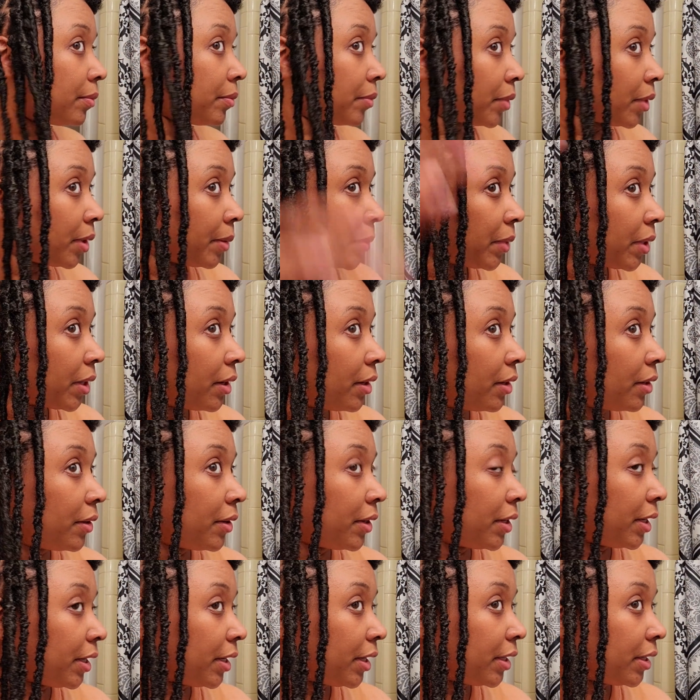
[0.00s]
I'm gonna go
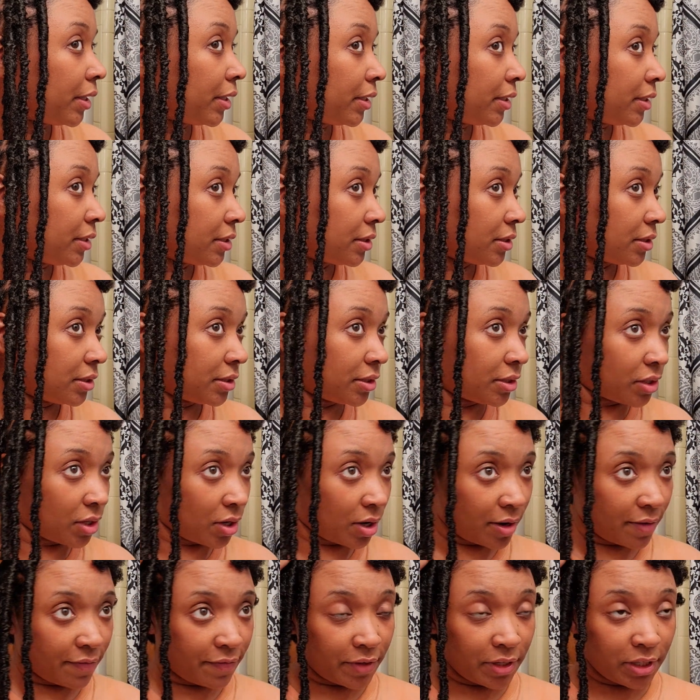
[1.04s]
ahead and
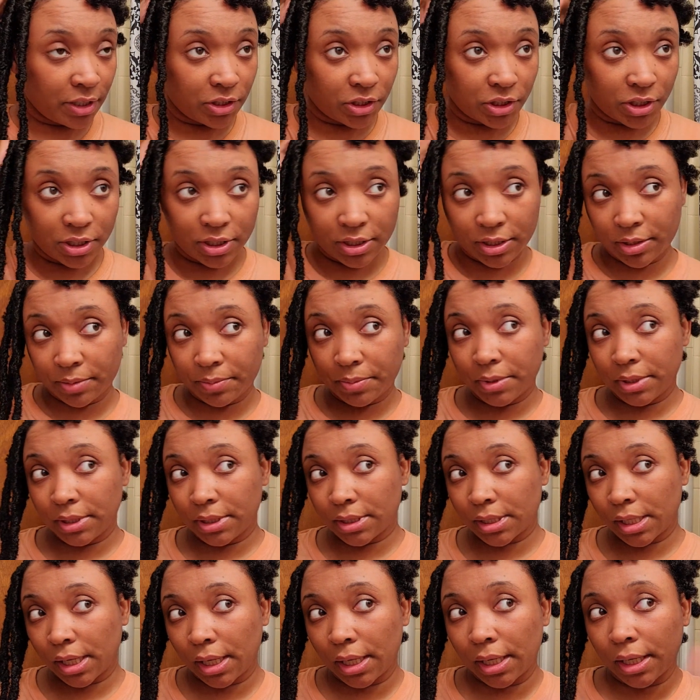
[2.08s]
start finishing up this
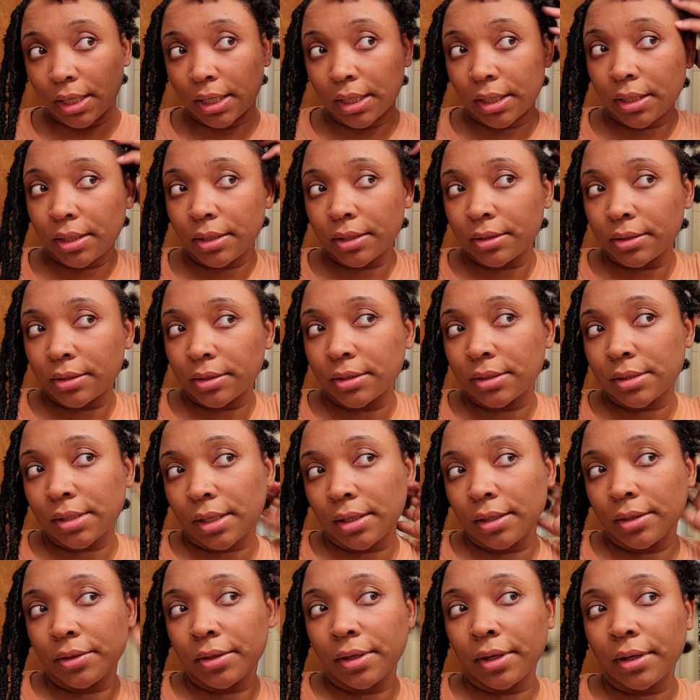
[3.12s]
head, because I
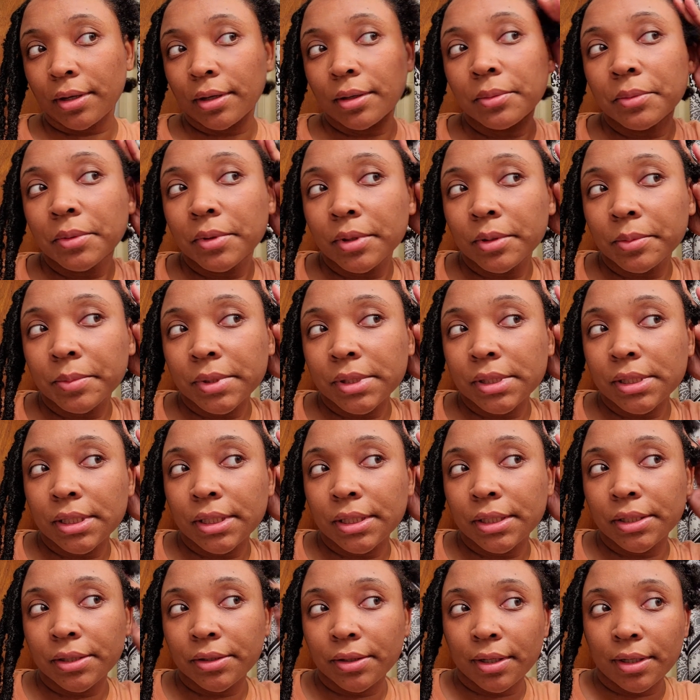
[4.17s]
know y'all don't want to be sitting
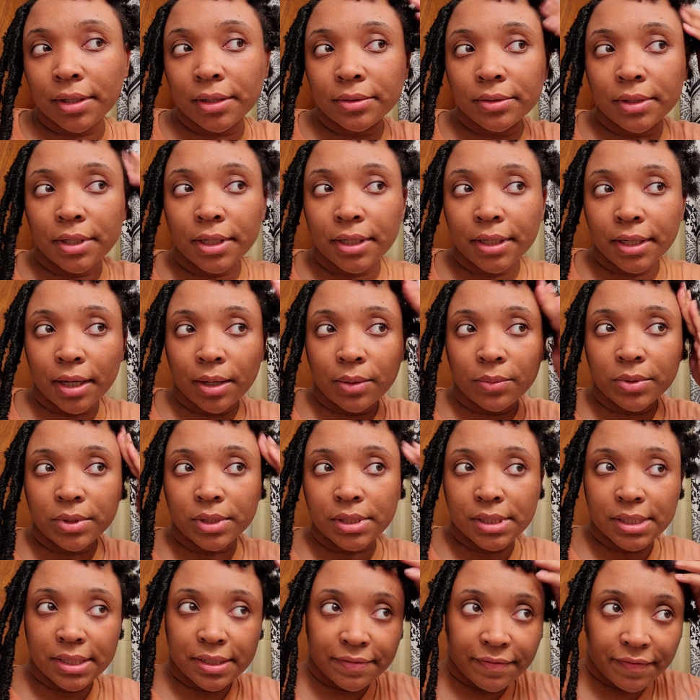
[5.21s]
here all day. Y'all want to
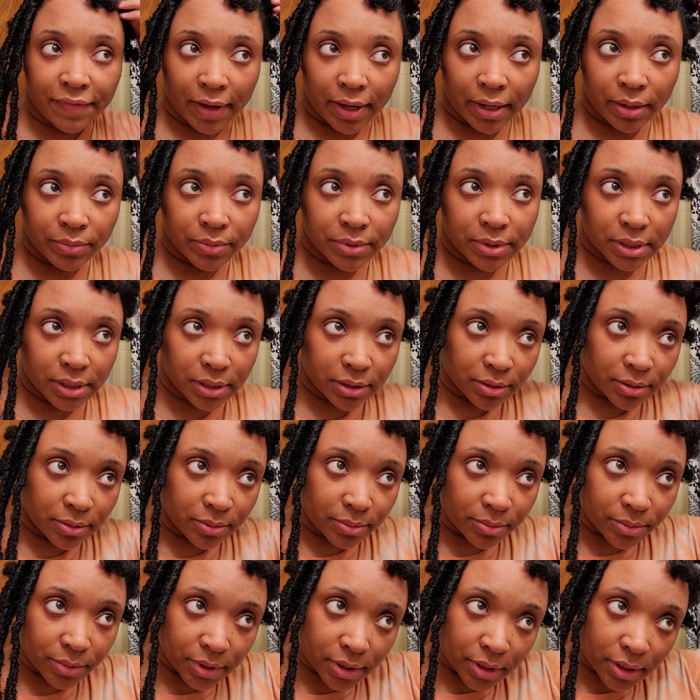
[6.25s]
see the final
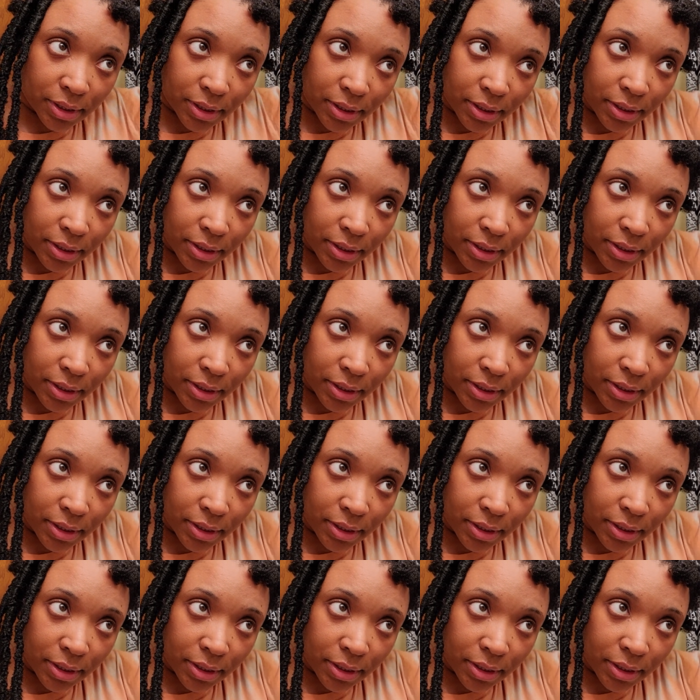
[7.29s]
results.